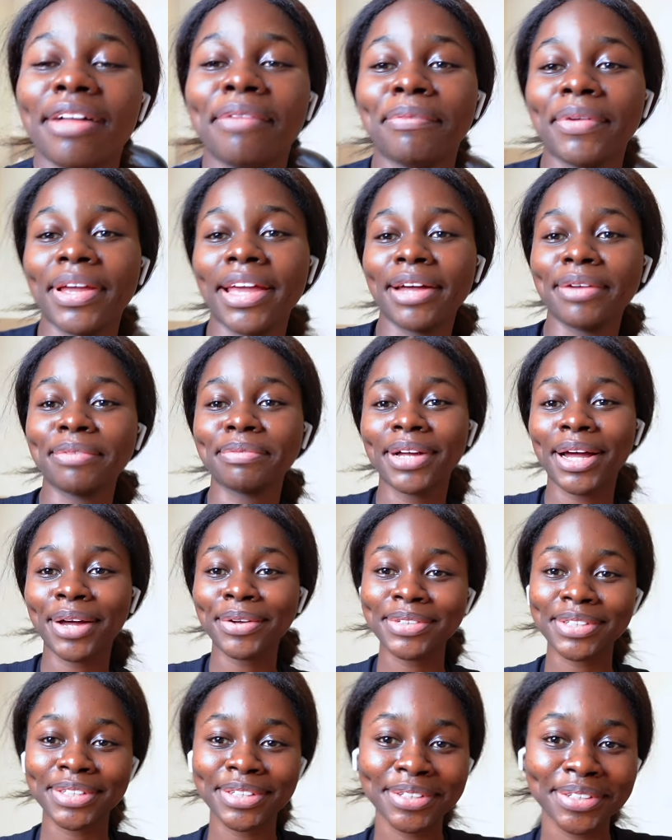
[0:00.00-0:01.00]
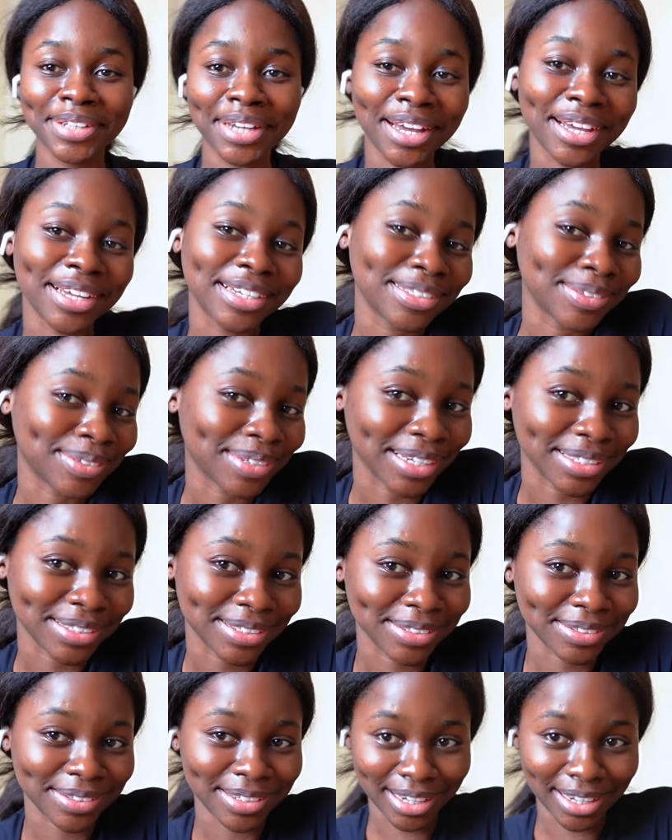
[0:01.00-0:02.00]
But yeah, I'll see you guys when I see you